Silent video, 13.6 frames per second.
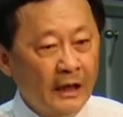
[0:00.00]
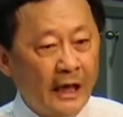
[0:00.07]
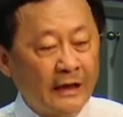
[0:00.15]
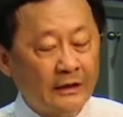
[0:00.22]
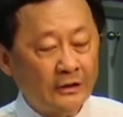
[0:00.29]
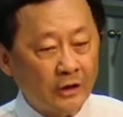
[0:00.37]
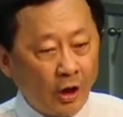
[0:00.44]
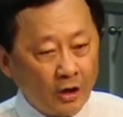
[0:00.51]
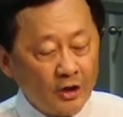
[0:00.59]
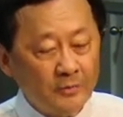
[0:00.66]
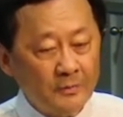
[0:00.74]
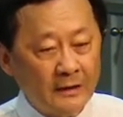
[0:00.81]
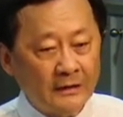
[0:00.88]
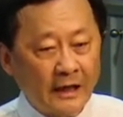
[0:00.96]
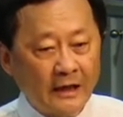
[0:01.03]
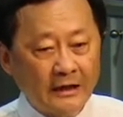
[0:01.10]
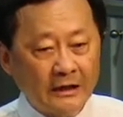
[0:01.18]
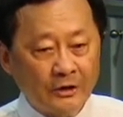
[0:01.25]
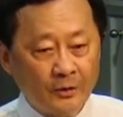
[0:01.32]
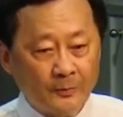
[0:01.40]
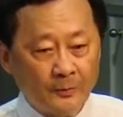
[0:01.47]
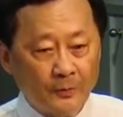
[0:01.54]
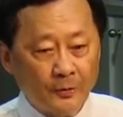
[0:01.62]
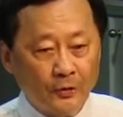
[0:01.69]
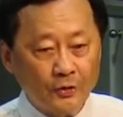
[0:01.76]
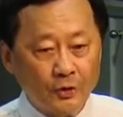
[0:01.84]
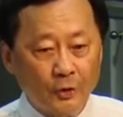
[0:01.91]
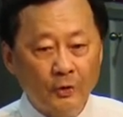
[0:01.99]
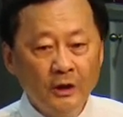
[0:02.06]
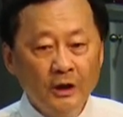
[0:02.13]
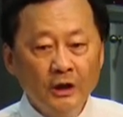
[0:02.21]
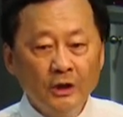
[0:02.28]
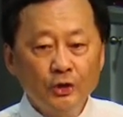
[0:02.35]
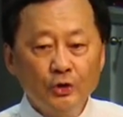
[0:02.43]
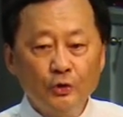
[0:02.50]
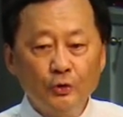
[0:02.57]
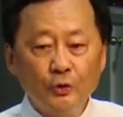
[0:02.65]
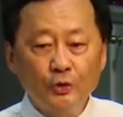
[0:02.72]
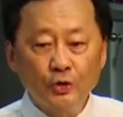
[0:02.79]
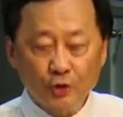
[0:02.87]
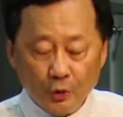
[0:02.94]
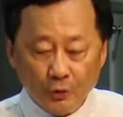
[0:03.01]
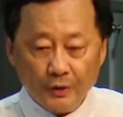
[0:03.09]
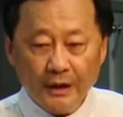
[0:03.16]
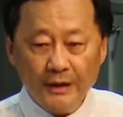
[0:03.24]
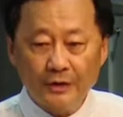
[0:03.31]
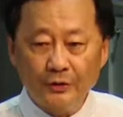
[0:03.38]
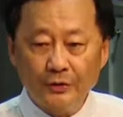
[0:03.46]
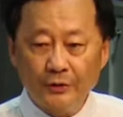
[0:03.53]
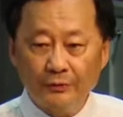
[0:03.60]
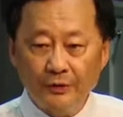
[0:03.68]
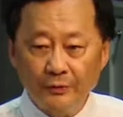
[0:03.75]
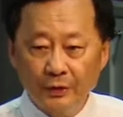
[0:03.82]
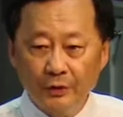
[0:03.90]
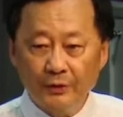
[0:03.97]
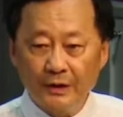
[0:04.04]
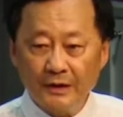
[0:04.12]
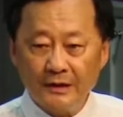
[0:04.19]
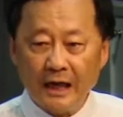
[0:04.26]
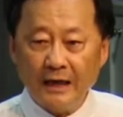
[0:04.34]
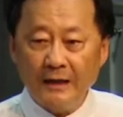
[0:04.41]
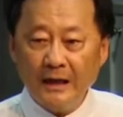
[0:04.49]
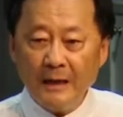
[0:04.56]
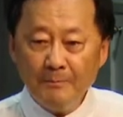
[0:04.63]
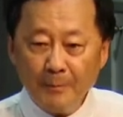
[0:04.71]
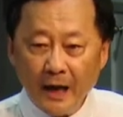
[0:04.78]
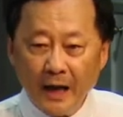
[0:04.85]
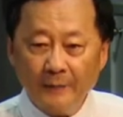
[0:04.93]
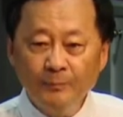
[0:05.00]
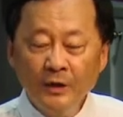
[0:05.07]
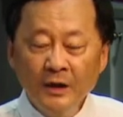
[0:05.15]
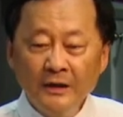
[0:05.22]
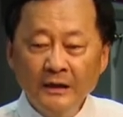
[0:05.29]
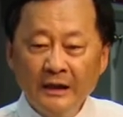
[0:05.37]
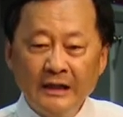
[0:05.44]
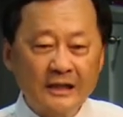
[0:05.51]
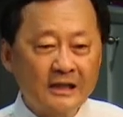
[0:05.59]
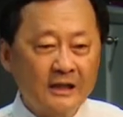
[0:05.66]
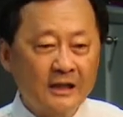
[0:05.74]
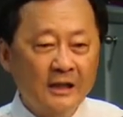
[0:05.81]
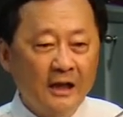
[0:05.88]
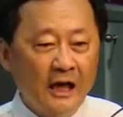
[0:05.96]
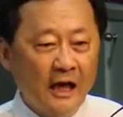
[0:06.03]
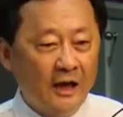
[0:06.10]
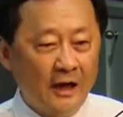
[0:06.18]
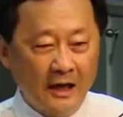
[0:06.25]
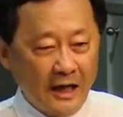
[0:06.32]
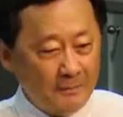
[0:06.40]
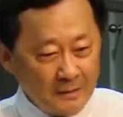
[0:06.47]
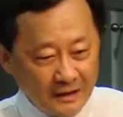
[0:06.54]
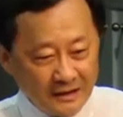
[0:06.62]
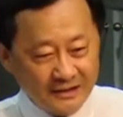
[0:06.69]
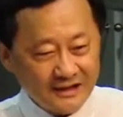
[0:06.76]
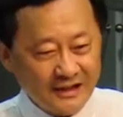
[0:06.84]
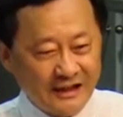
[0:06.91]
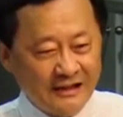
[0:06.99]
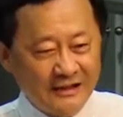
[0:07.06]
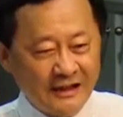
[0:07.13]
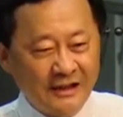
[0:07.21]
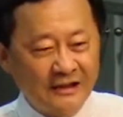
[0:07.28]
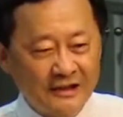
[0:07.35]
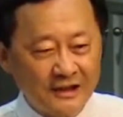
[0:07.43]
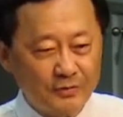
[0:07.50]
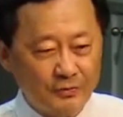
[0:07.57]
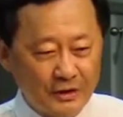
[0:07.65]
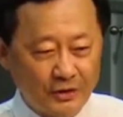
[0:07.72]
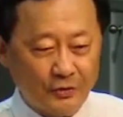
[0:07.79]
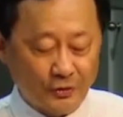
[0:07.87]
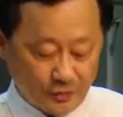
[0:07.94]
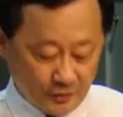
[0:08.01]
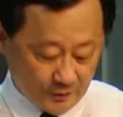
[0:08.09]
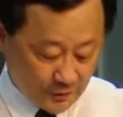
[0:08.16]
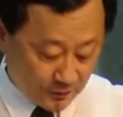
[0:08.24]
and document that in your proposal to showcase to the reviewers that impact is eminent in this research.